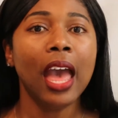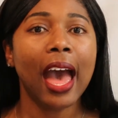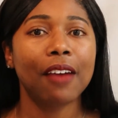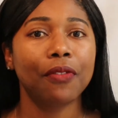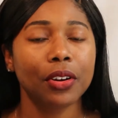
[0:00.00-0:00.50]

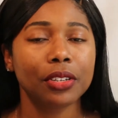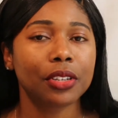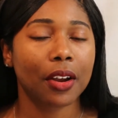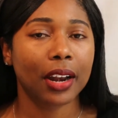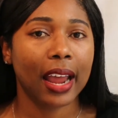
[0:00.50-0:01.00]
I first
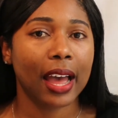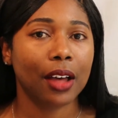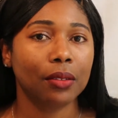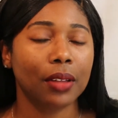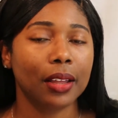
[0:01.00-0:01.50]
started
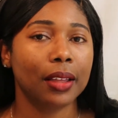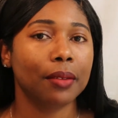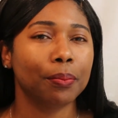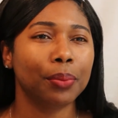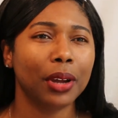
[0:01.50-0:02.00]
out
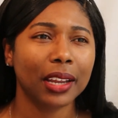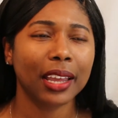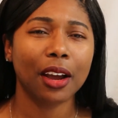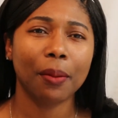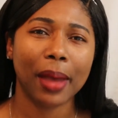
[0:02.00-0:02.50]
putting
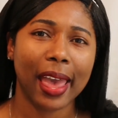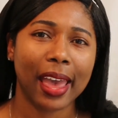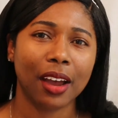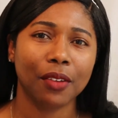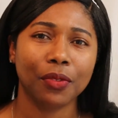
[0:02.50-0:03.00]
it on my
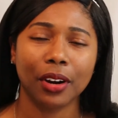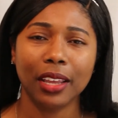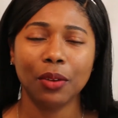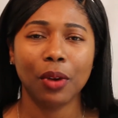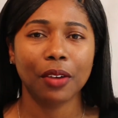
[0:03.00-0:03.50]
hair for
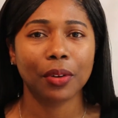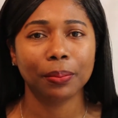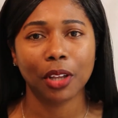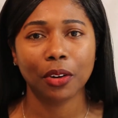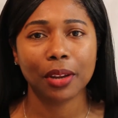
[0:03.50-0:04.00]
anywhere
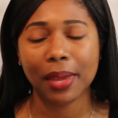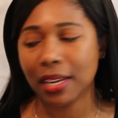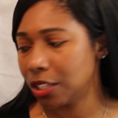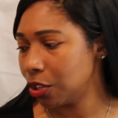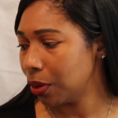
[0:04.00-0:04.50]
from 30
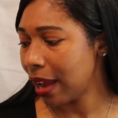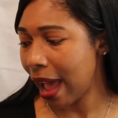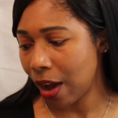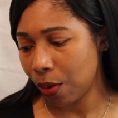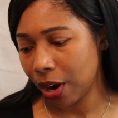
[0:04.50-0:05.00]
minutes to an
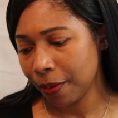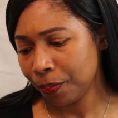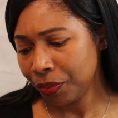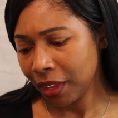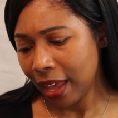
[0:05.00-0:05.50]
hour.
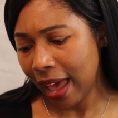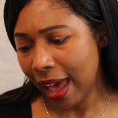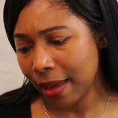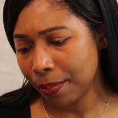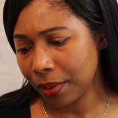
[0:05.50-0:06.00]

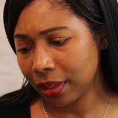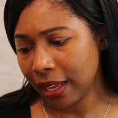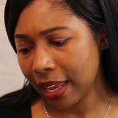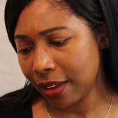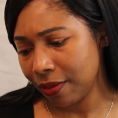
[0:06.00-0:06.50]
I
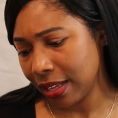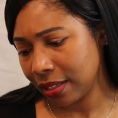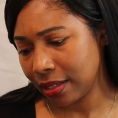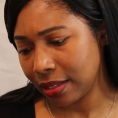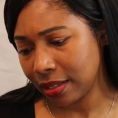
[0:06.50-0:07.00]
believe
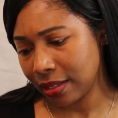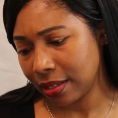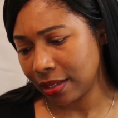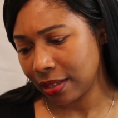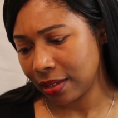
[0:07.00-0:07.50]
it
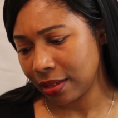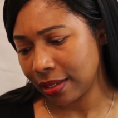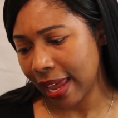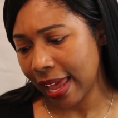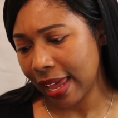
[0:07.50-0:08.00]

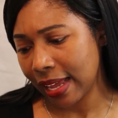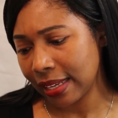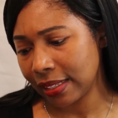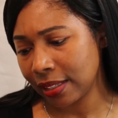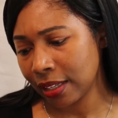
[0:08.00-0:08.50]

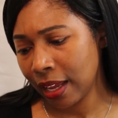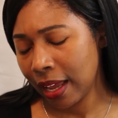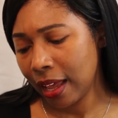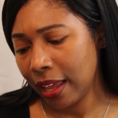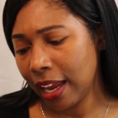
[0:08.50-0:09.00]
says,
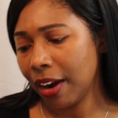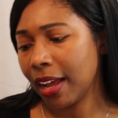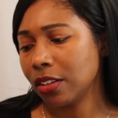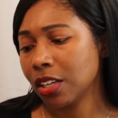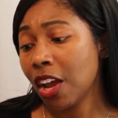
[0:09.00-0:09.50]
here
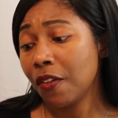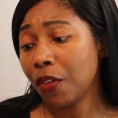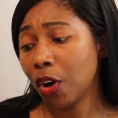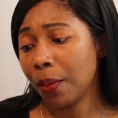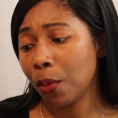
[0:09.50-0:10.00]
it goes,
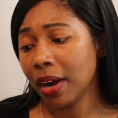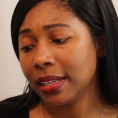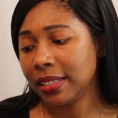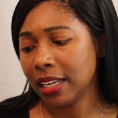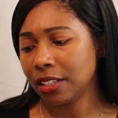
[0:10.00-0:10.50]
for a more
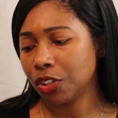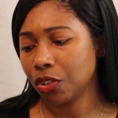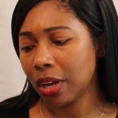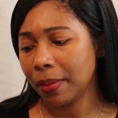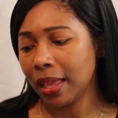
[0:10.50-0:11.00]
intense
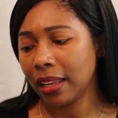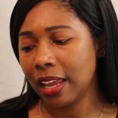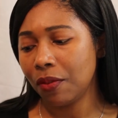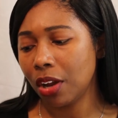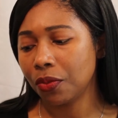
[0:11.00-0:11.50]
treatment,
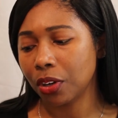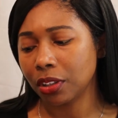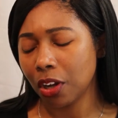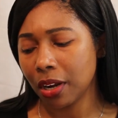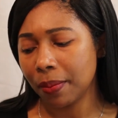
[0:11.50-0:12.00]
leave on
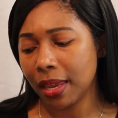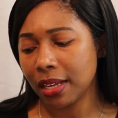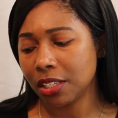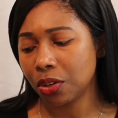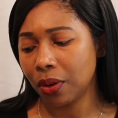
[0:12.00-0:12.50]
for 30
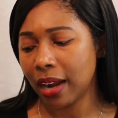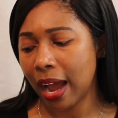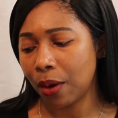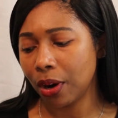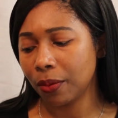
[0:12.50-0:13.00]
minutes to an
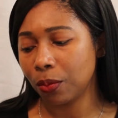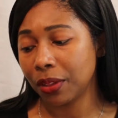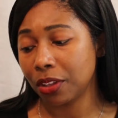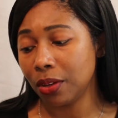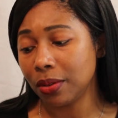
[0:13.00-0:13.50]
hour
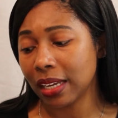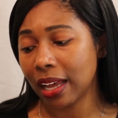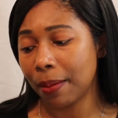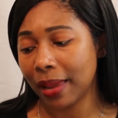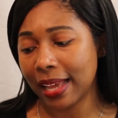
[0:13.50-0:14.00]
with using
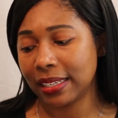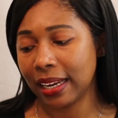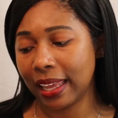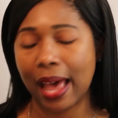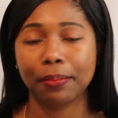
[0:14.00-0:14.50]
a
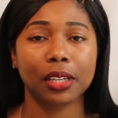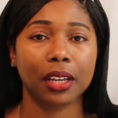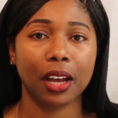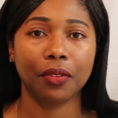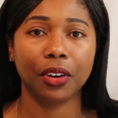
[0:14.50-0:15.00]
plastic cap to
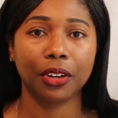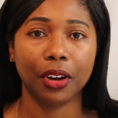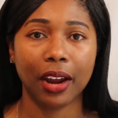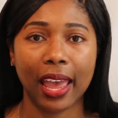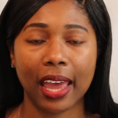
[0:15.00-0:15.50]
cover
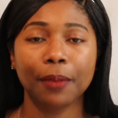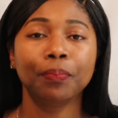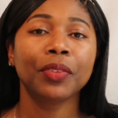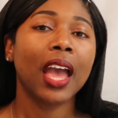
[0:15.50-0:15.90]
your head.